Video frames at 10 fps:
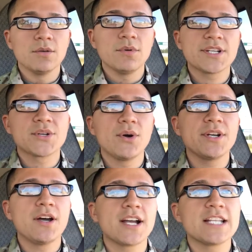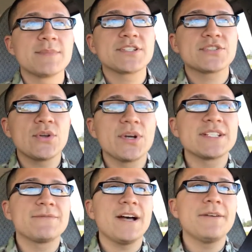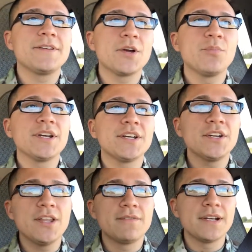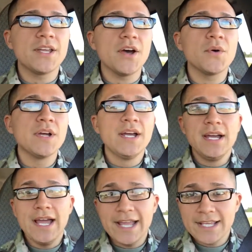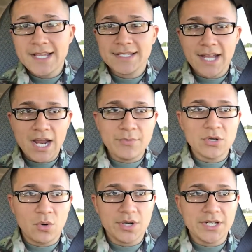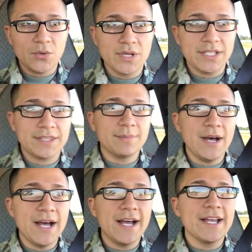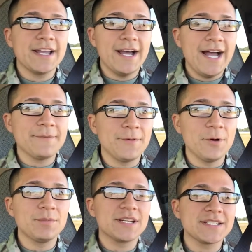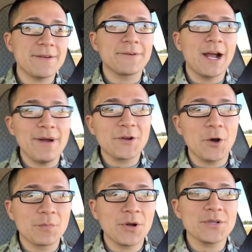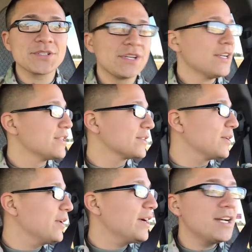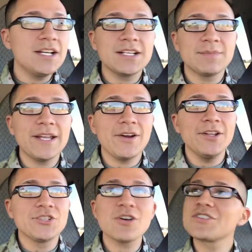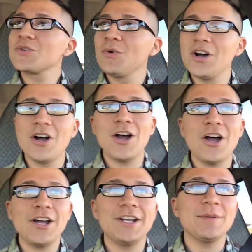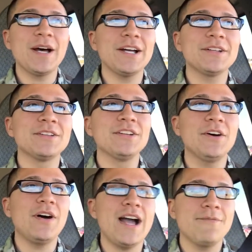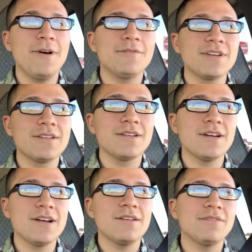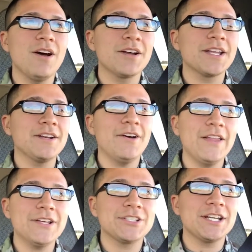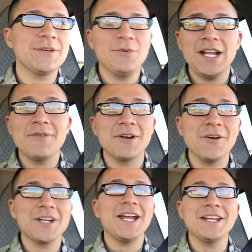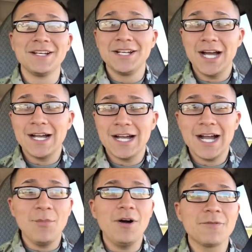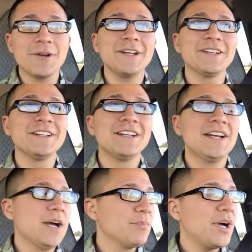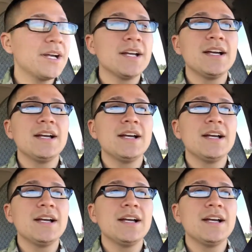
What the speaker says: What is going on, guys? Mr. Swordy5 here, bringing you another video. And yes, I am recording with my iPhone because I forgot my GoPros. So go ahead and make all the jokes you want about, you know, iPhone vlogging and all that shit. Whatever, okay? I'm over it. But